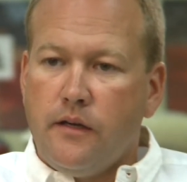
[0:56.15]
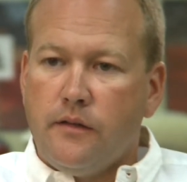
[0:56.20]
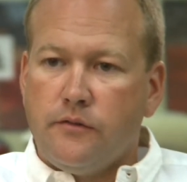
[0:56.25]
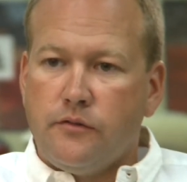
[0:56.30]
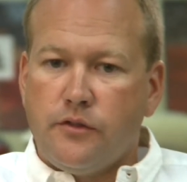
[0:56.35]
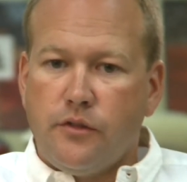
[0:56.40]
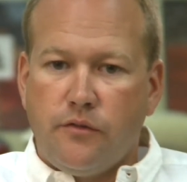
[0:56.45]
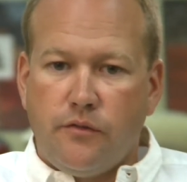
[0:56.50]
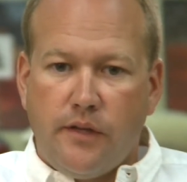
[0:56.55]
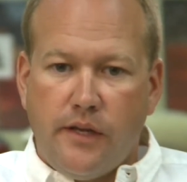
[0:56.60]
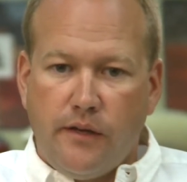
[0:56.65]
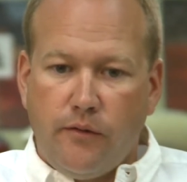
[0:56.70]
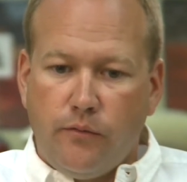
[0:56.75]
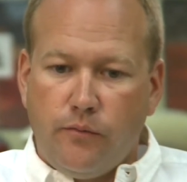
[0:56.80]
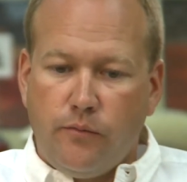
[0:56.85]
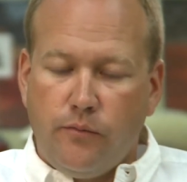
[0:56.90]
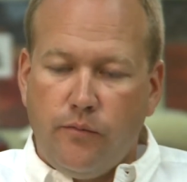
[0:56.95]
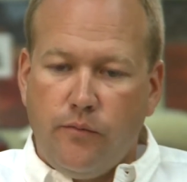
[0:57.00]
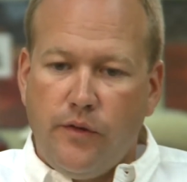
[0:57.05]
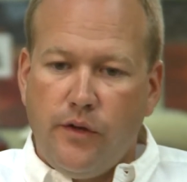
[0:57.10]
So
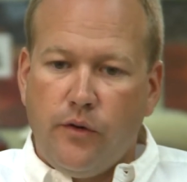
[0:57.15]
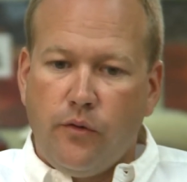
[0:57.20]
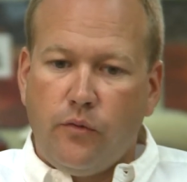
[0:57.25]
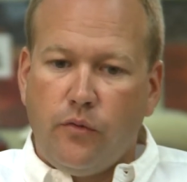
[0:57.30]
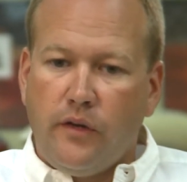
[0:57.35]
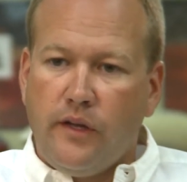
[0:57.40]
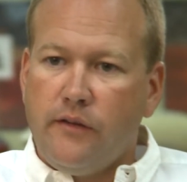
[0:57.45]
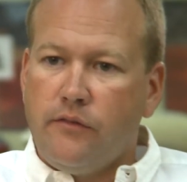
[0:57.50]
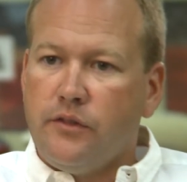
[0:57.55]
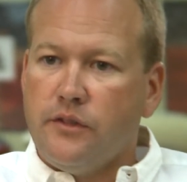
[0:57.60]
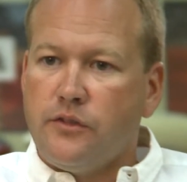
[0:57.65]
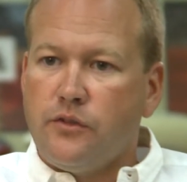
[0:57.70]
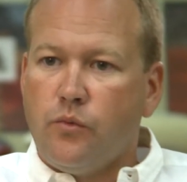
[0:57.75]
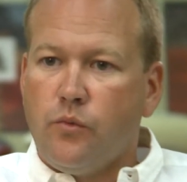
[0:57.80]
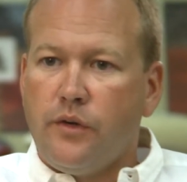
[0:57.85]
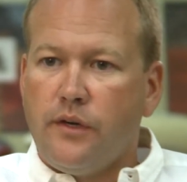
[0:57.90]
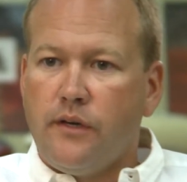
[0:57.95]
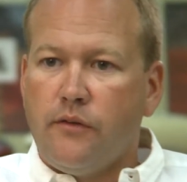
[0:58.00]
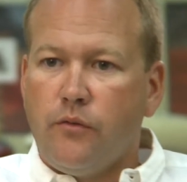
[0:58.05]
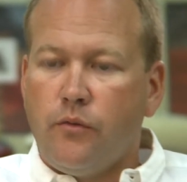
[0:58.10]
they'll level it to
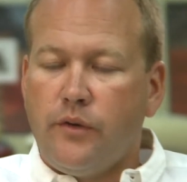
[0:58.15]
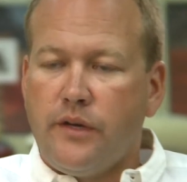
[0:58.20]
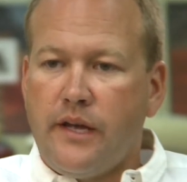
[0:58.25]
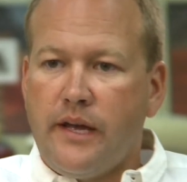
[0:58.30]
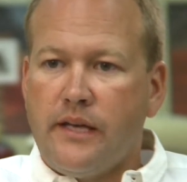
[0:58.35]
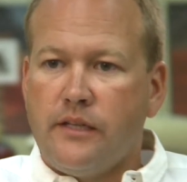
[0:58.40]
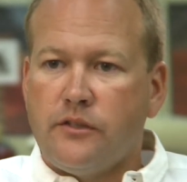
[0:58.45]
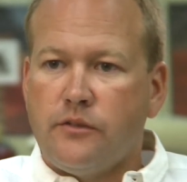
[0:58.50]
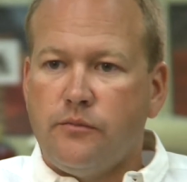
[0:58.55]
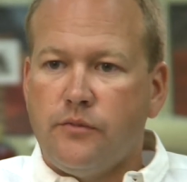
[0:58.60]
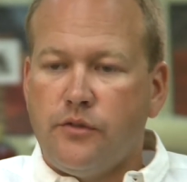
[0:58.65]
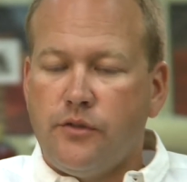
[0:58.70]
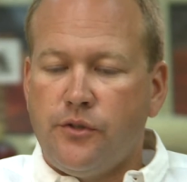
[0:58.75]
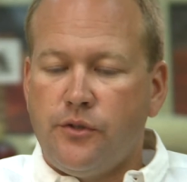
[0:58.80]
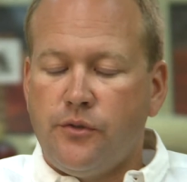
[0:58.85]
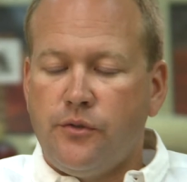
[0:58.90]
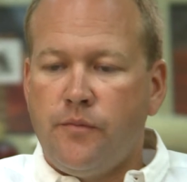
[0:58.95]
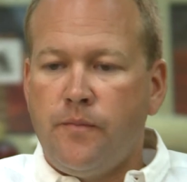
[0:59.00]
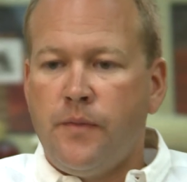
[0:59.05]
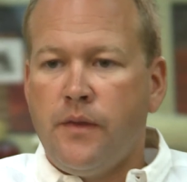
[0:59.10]
whatever we ask them
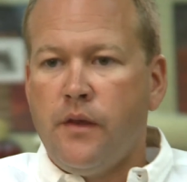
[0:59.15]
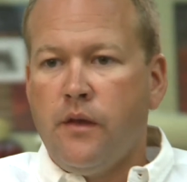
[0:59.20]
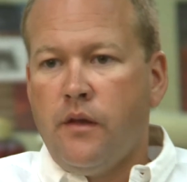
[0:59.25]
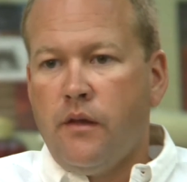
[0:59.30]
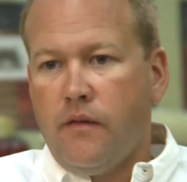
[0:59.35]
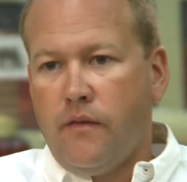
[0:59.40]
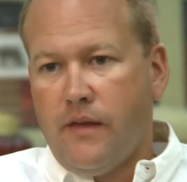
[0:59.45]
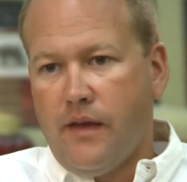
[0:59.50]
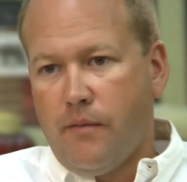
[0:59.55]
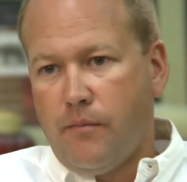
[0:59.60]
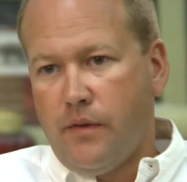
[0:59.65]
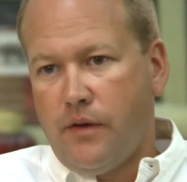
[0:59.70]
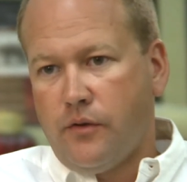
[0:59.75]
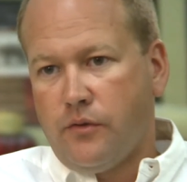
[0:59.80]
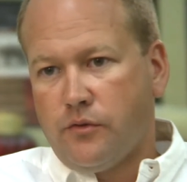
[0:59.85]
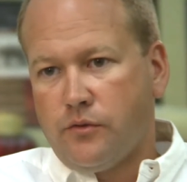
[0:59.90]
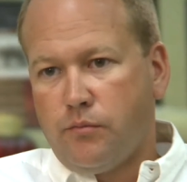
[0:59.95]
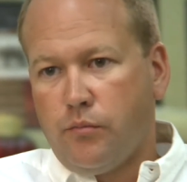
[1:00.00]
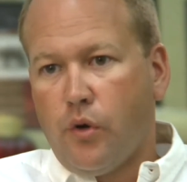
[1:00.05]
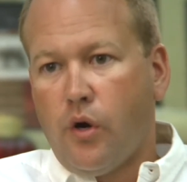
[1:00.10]
to do. That
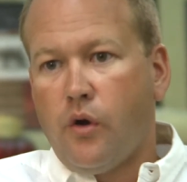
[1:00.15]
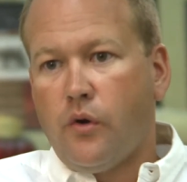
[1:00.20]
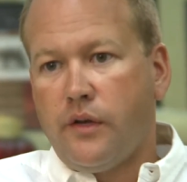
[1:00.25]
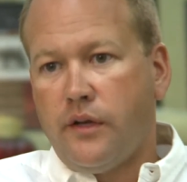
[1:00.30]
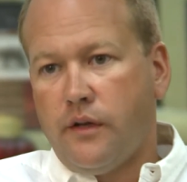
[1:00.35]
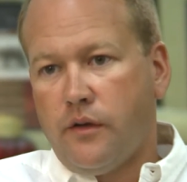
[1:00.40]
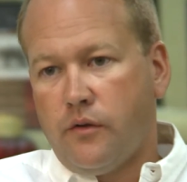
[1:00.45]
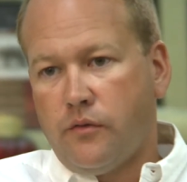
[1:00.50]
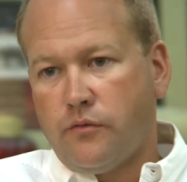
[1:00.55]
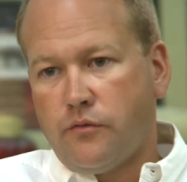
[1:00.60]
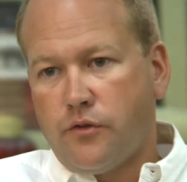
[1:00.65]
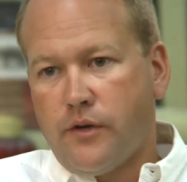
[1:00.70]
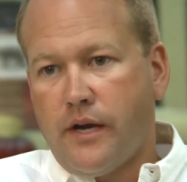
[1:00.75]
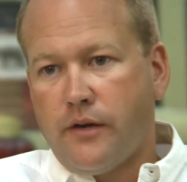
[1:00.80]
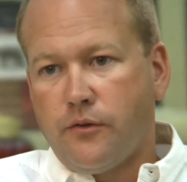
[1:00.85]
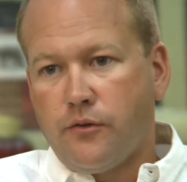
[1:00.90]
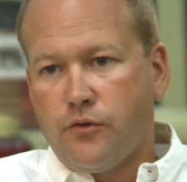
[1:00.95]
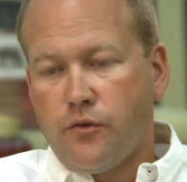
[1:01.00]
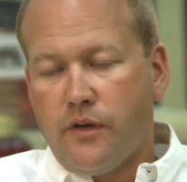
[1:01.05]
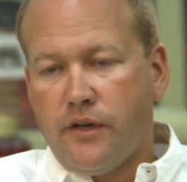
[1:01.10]
metal's brought in on
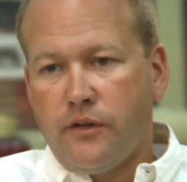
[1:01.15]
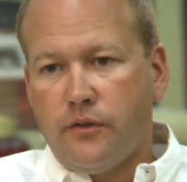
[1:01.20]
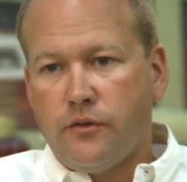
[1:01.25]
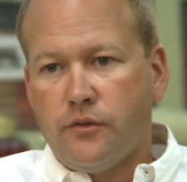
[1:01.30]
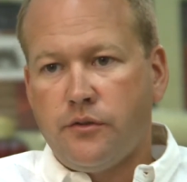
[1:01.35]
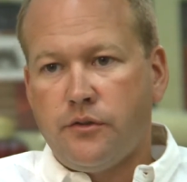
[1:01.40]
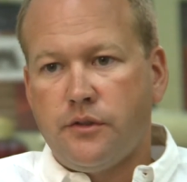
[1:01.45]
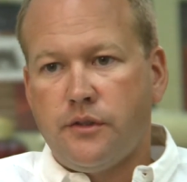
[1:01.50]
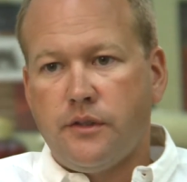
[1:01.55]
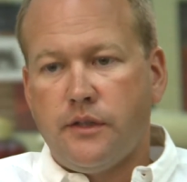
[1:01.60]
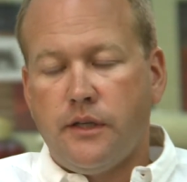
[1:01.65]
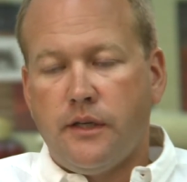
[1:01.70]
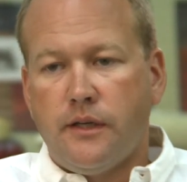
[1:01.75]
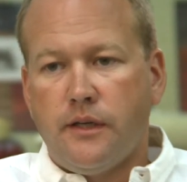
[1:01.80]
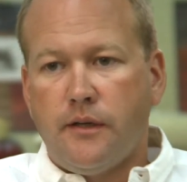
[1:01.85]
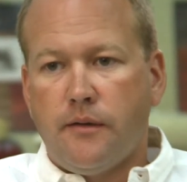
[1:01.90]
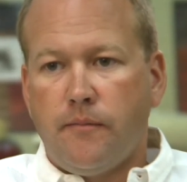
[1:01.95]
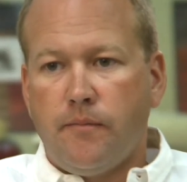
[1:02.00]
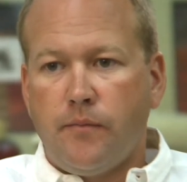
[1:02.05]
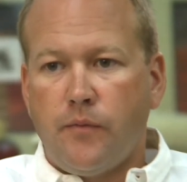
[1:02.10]
tractor trailers.
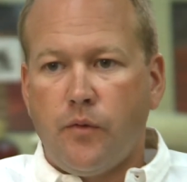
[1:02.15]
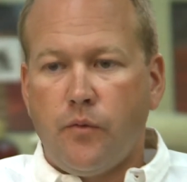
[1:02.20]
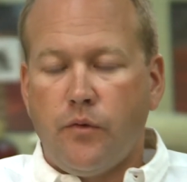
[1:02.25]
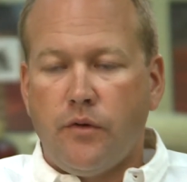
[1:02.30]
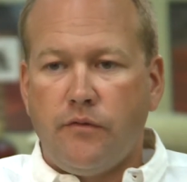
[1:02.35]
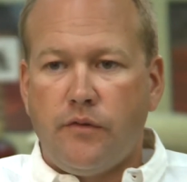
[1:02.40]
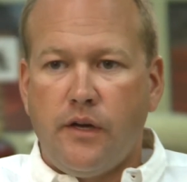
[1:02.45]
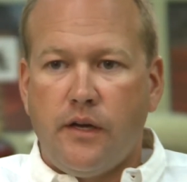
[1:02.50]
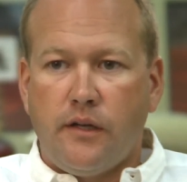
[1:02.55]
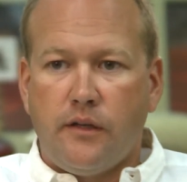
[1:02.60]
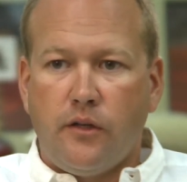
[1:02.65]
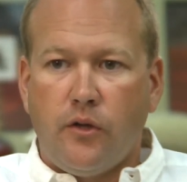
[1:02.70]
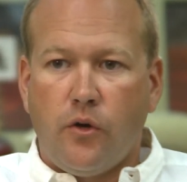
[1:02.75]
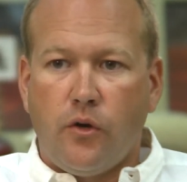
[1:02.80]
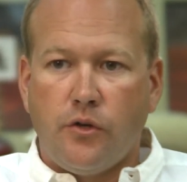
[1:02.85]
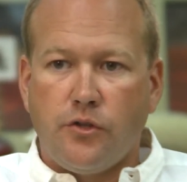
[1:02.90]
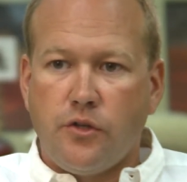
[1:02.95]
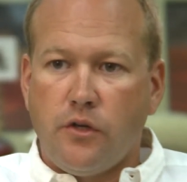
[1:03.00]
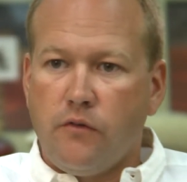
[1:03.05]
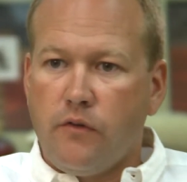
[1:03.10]
We've got
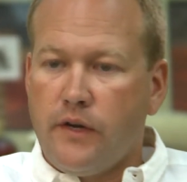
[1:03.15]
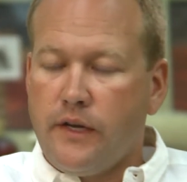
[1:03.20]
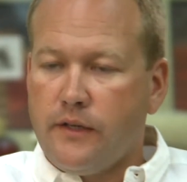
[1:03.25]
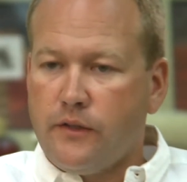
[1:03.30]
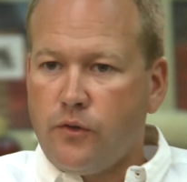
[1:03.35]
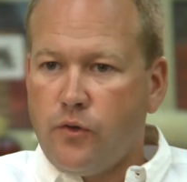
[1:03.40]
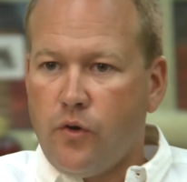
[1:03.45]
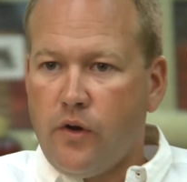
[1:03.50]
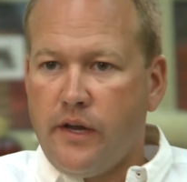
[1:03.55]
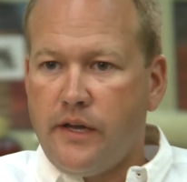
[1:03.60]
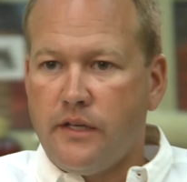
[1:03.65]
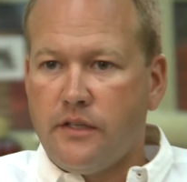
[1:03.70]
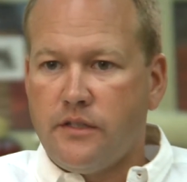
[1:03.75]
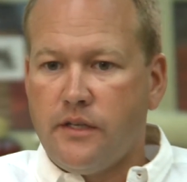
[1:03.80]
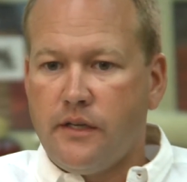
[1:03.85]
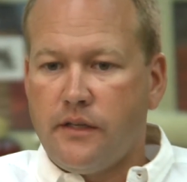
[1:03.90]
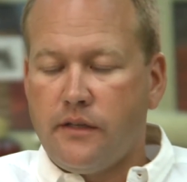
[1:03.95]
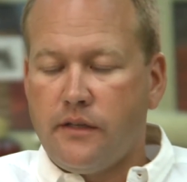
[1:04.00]
large overhead cranes that